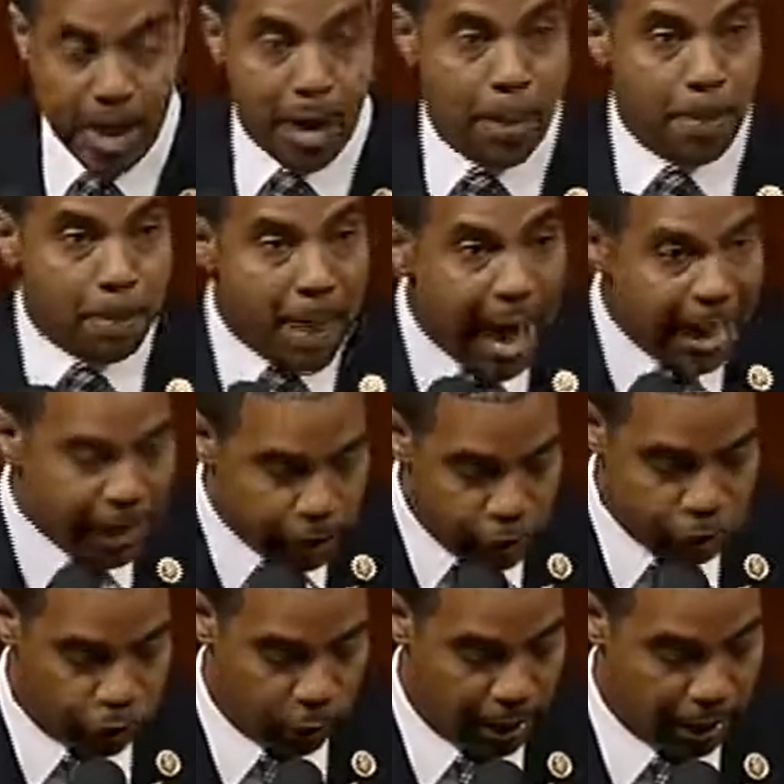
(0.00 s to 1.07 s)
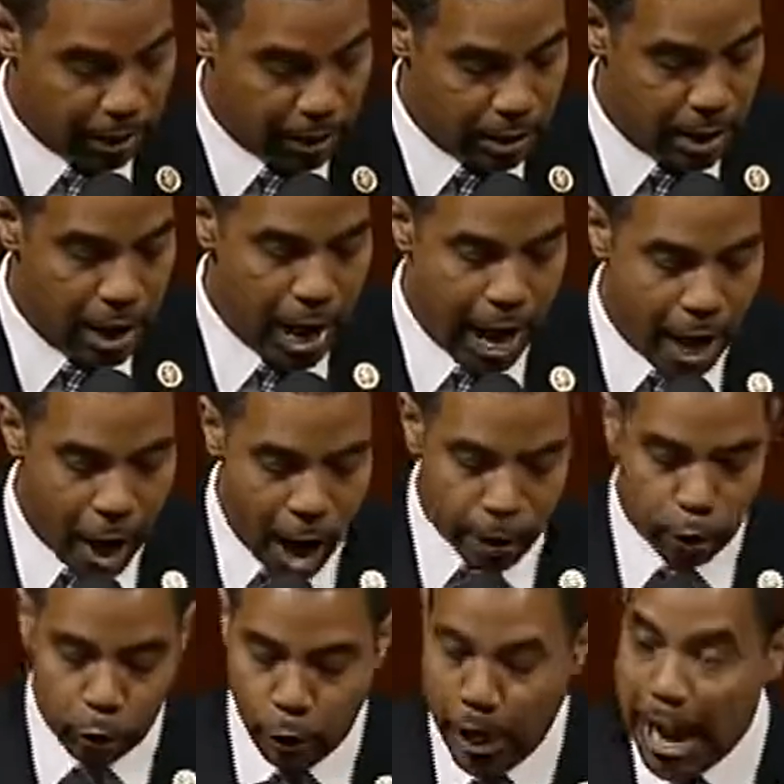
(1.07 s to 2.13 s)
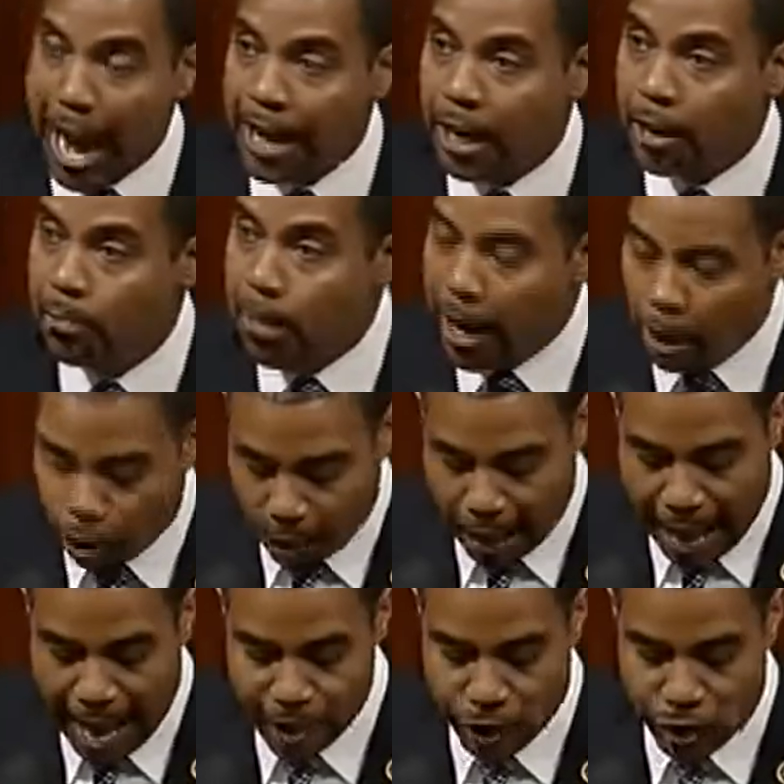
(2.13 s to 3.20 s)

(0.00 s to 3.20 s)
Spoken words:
Main Street, and on creating middle-class